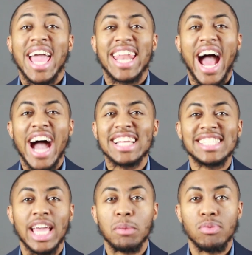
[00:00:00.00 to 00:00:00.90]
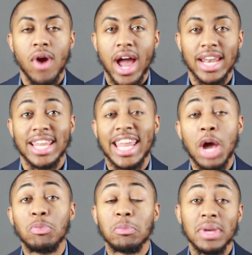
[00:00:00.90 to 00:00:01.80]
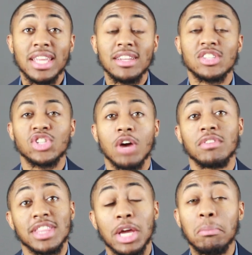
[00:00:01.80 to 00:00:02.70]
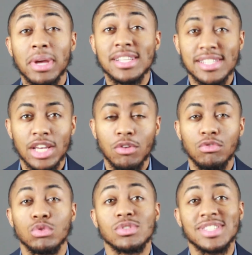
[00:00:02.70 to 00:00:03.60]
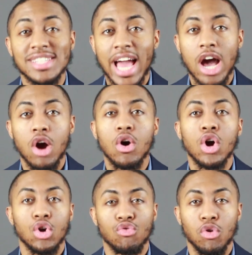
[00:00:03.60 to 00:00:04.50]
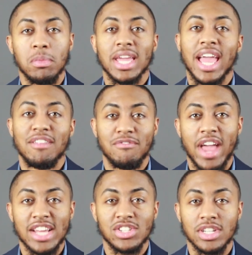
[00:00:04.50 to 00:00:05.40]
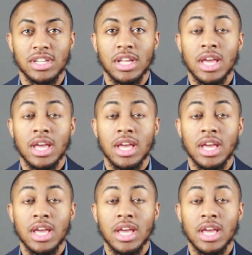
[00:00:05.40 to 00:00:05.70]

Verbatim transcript: and I take pride in helping men discover their best self through style, grooming, and fashion.